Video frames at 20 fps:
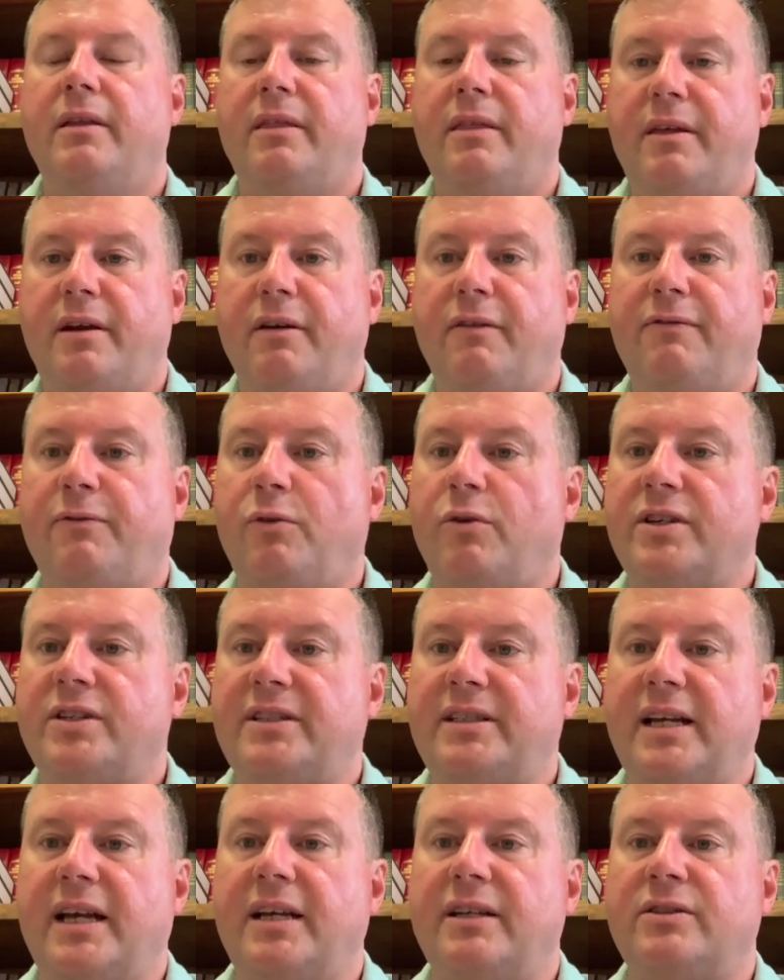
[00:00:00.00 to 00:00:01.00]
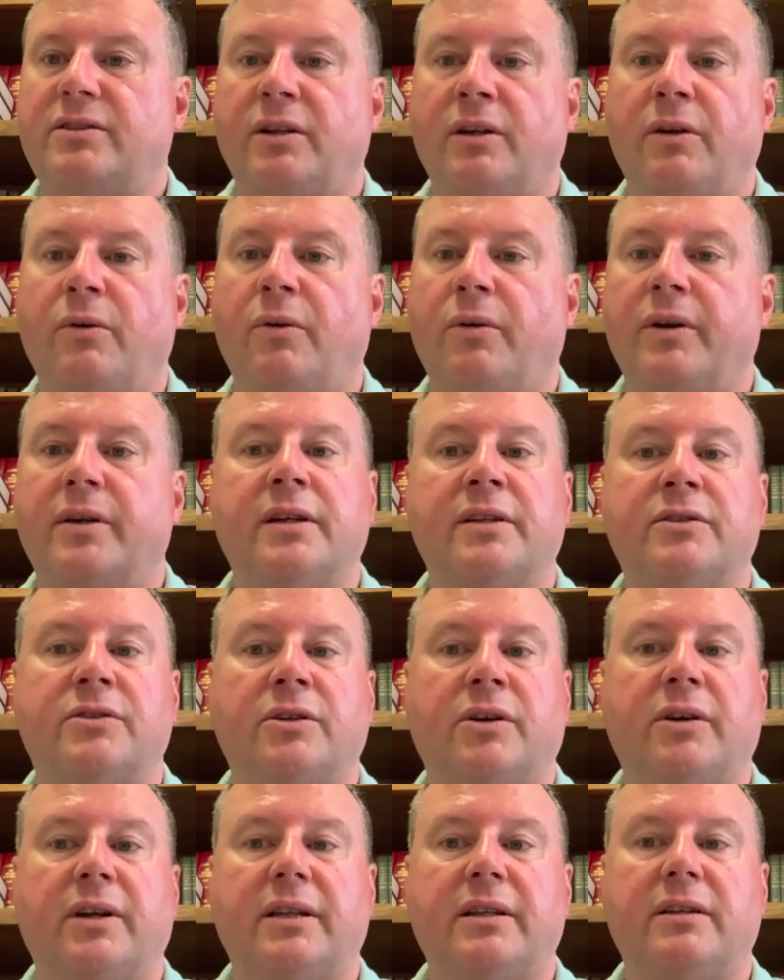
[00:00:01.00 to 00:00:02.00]
Therefore says the Lord
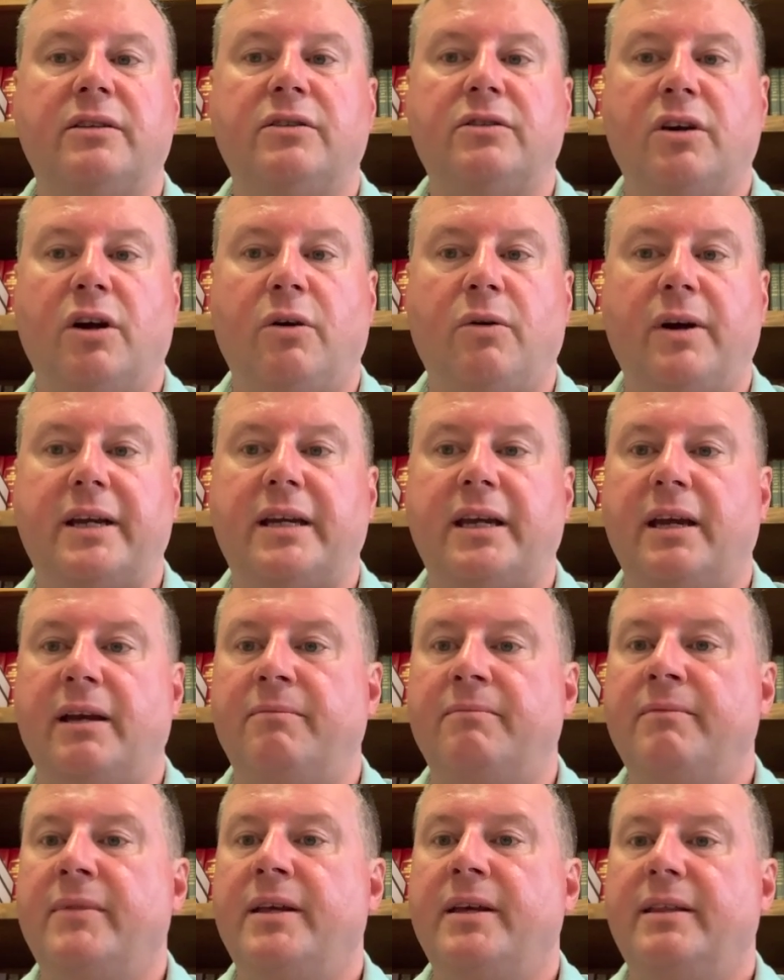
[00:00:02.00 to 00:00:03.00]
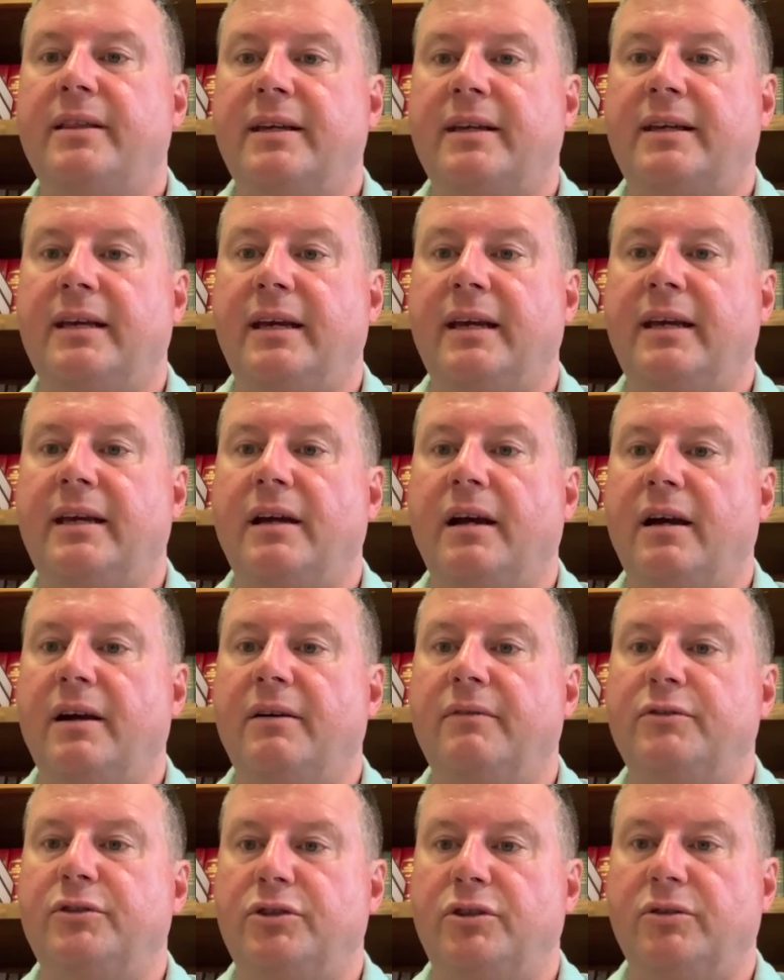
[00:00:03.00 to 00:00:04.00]
concerning Jehoiakim, the king
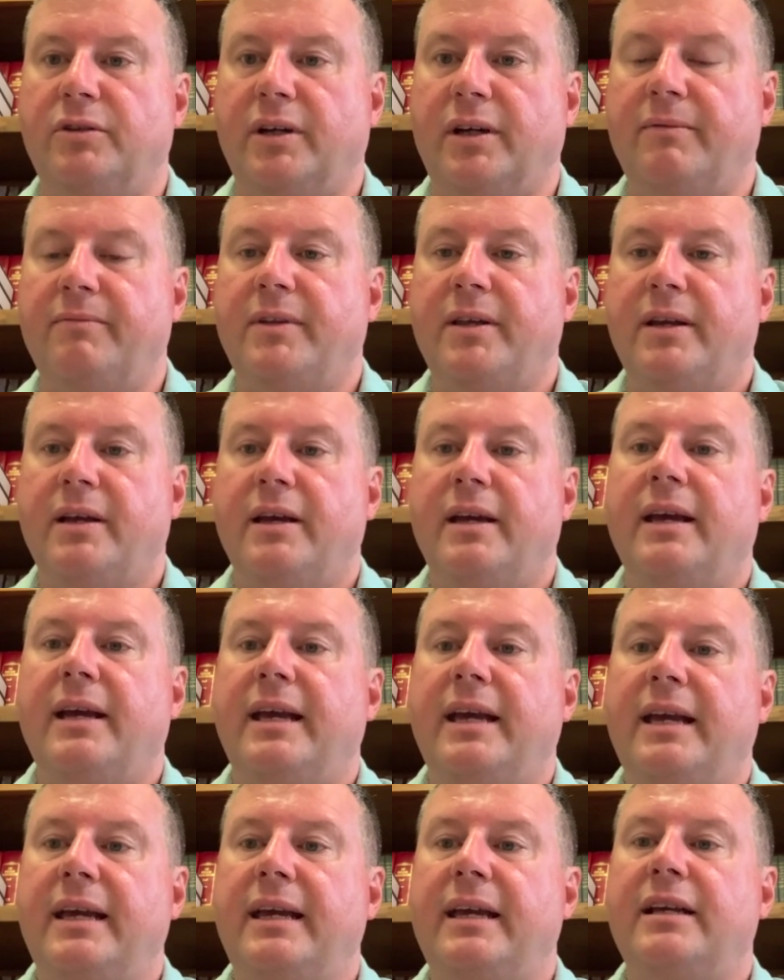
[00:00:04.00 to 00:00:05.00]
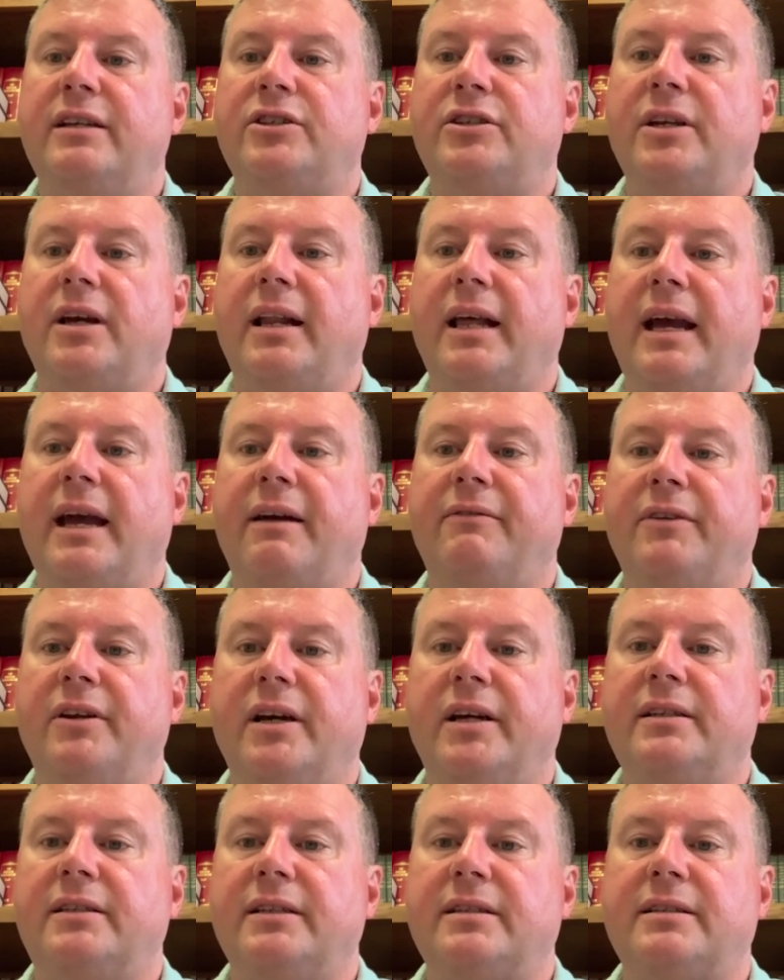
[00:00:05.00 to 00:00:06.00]
of Judah, He shall have
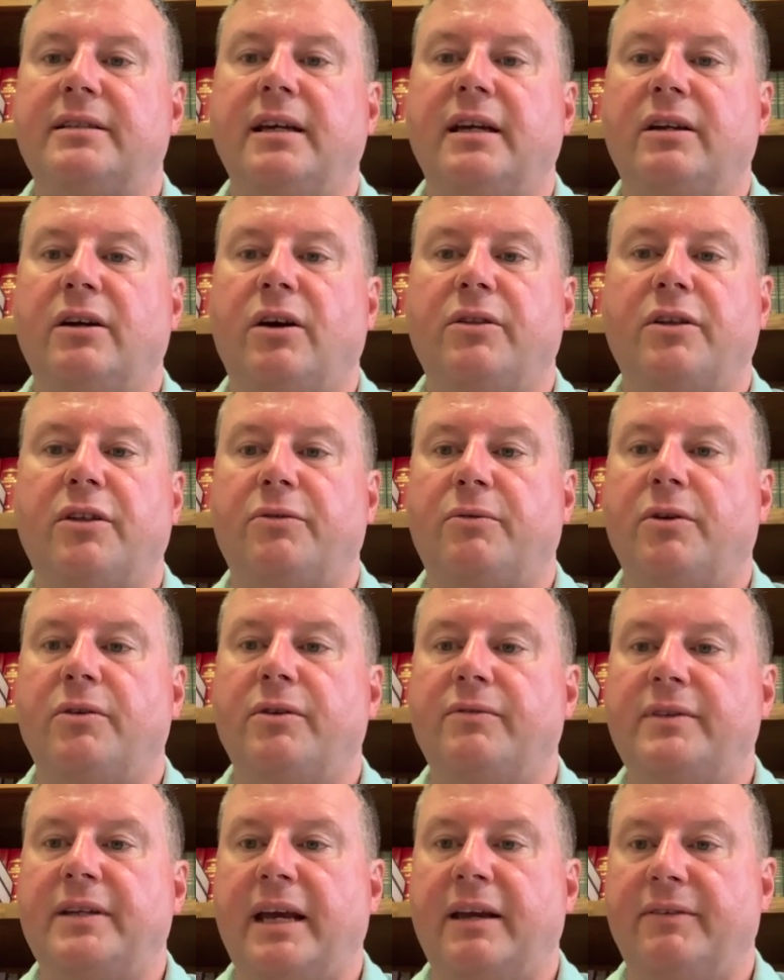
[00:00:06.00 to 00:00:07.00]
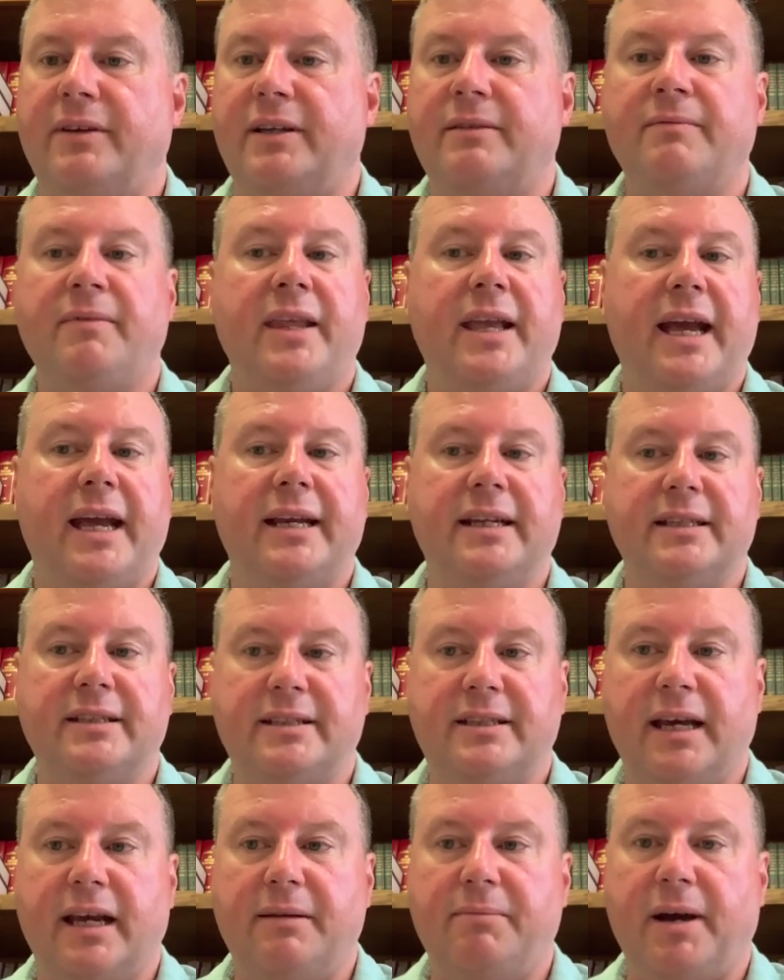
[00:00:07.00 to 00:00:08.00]
none to sit on the throne of David, and his
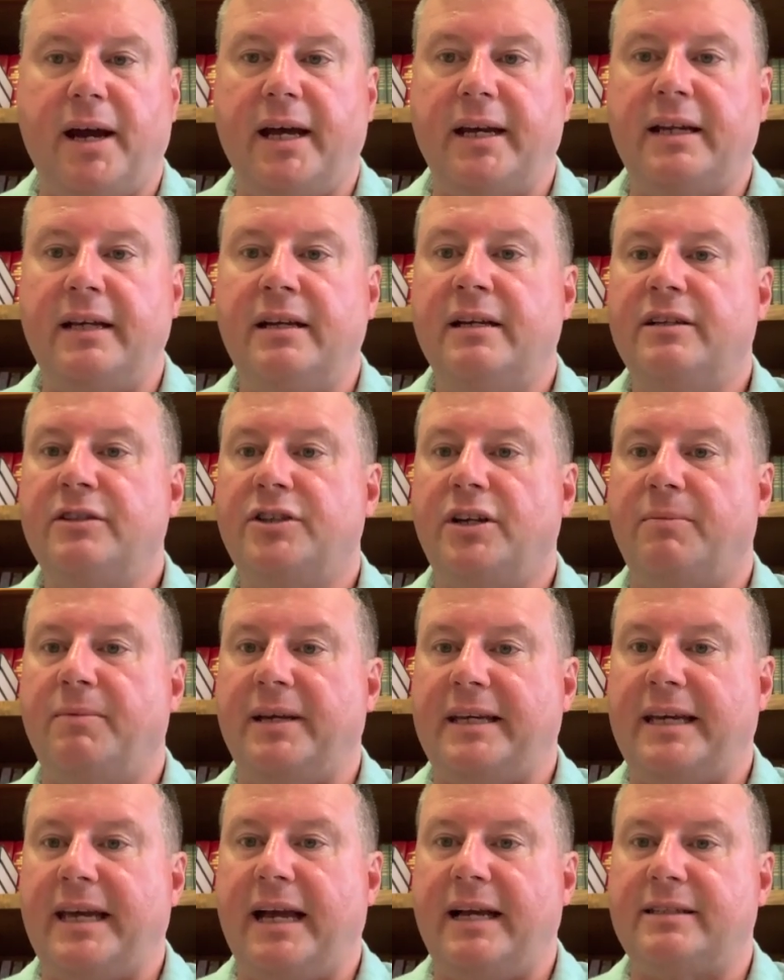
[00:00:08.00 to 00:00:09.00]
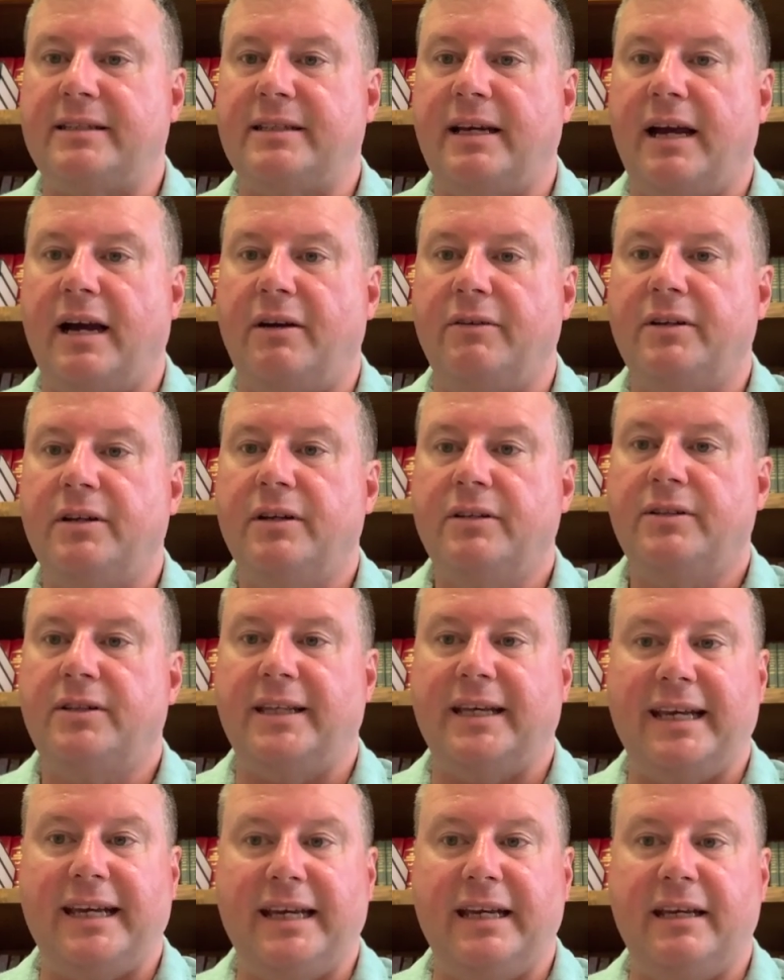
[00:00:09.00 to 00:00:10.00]
dead body shall be cast out to
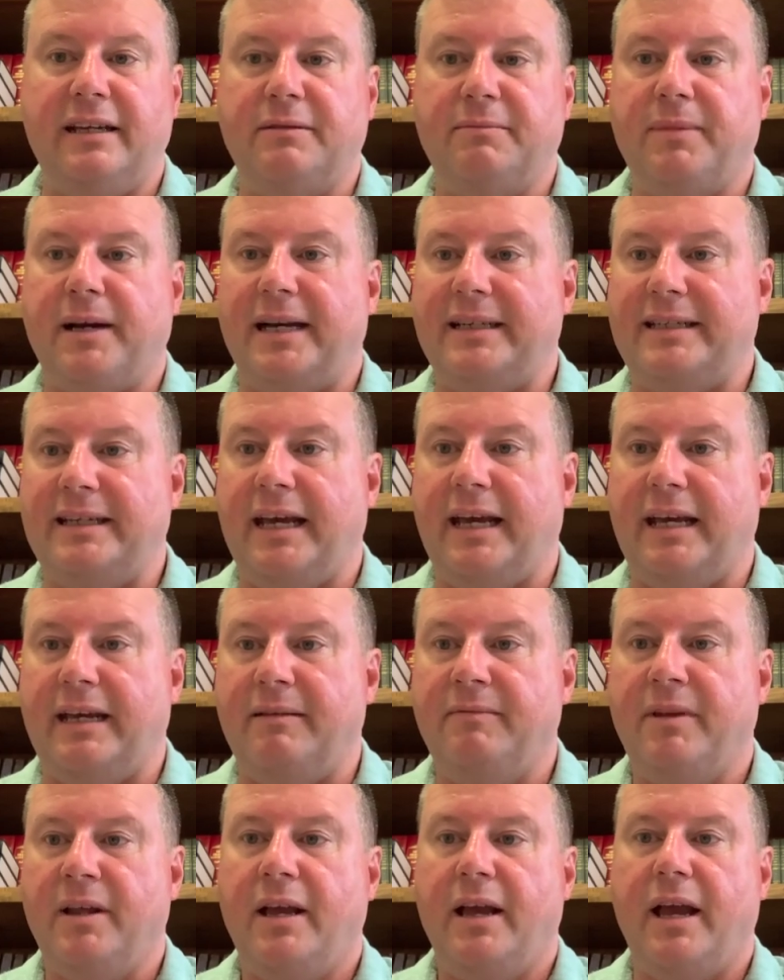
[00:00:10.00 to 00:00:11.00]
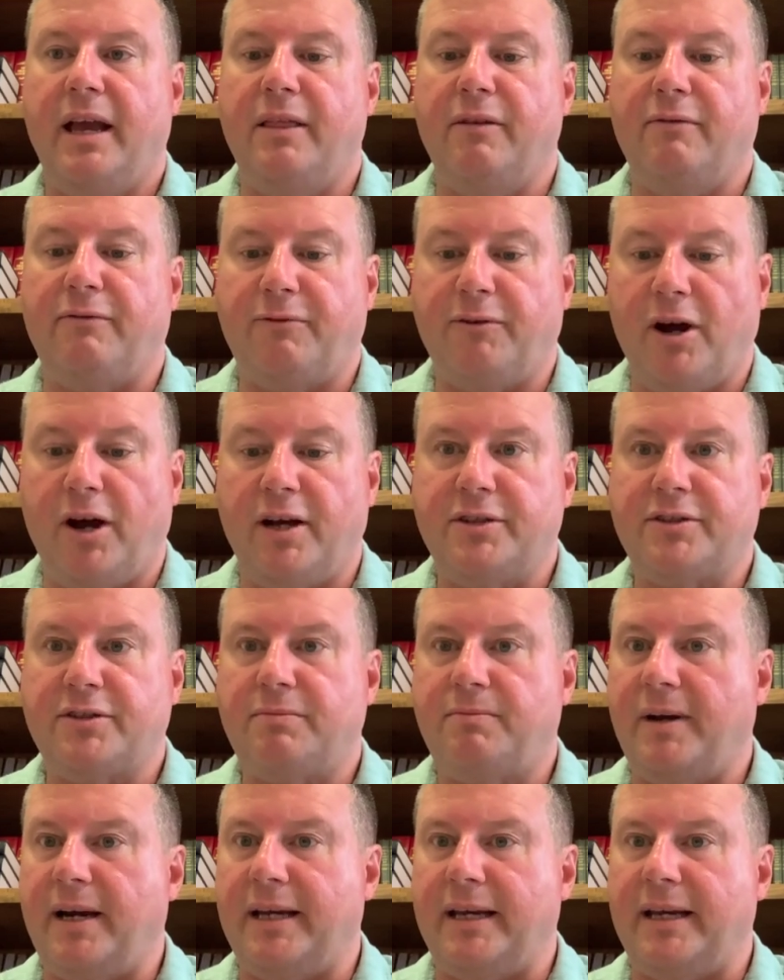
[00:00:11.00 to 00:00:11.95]
the heat by day, and the frost by